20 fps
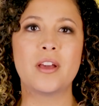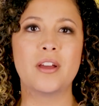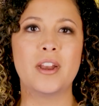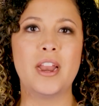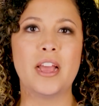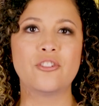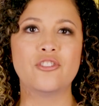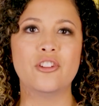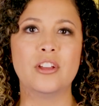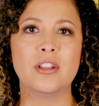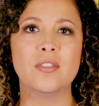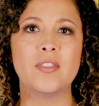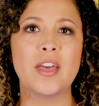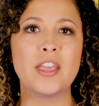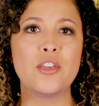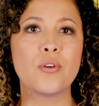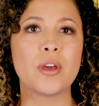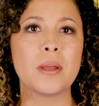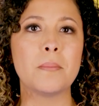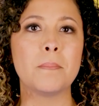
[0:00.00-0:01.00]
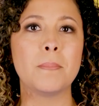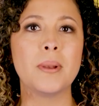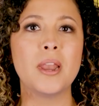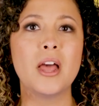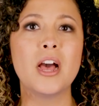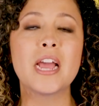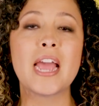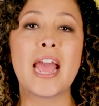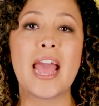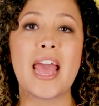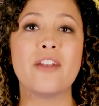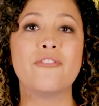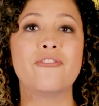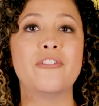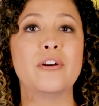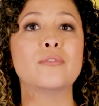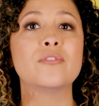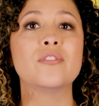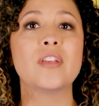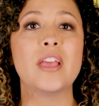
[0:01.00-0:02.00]
connection that you can plug
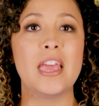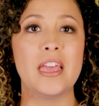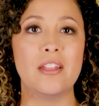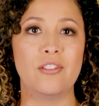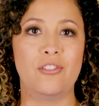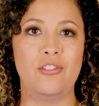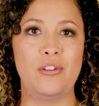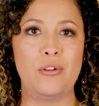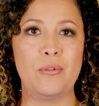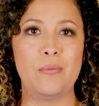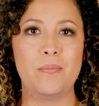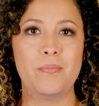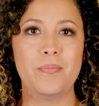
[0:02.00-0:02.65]
headphones into.